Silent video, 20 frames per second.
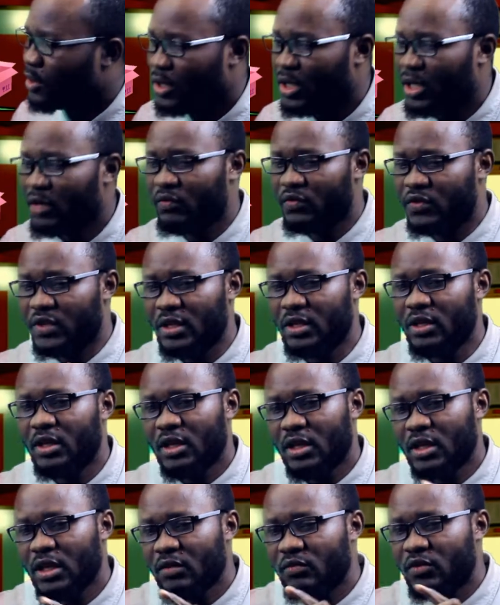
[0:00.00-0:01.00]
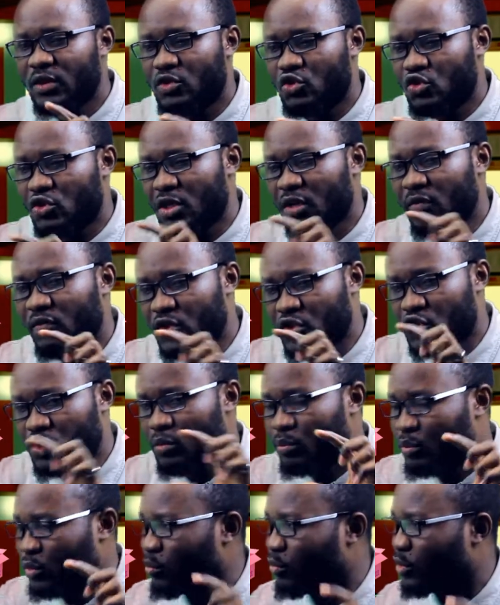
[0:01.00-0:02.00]
If the
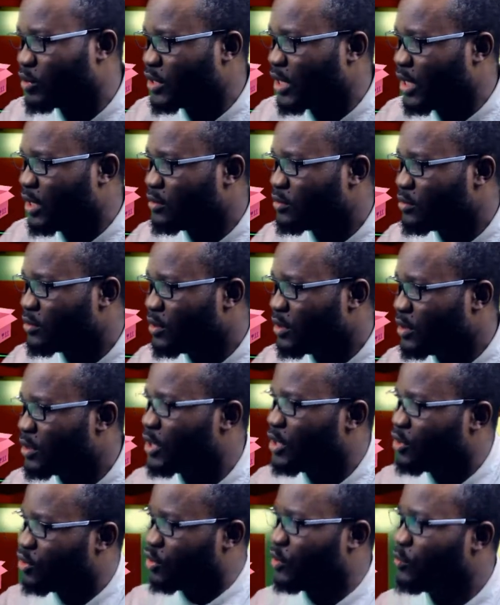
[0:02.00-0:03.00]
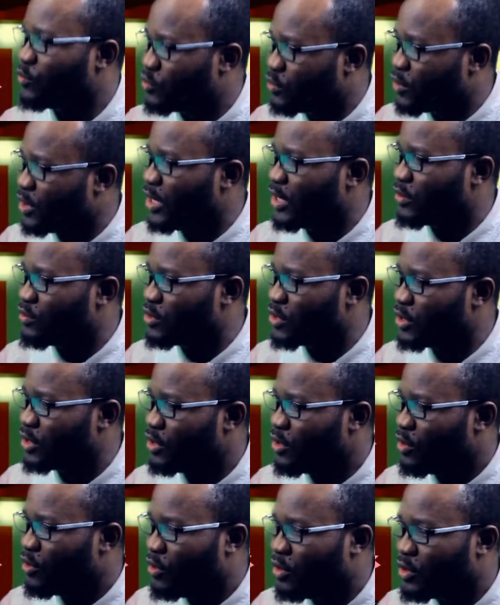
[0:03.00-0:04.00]
show promoter can come together to
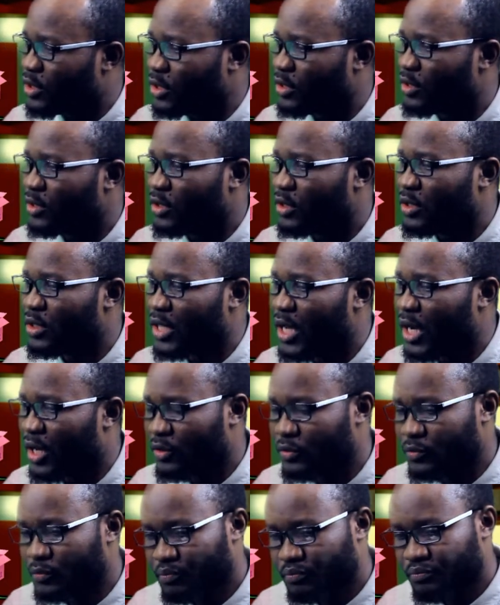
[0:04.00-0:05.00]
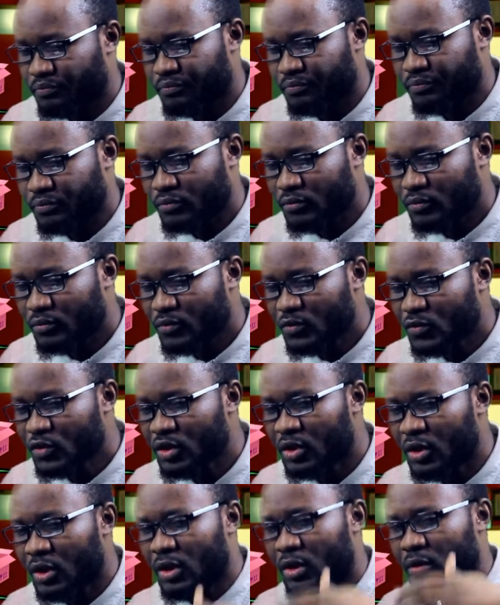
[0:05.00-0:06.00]
say, okay, now
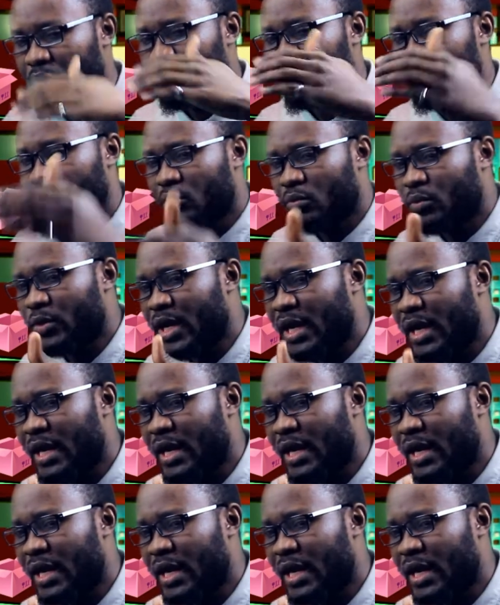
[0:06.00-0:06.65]
we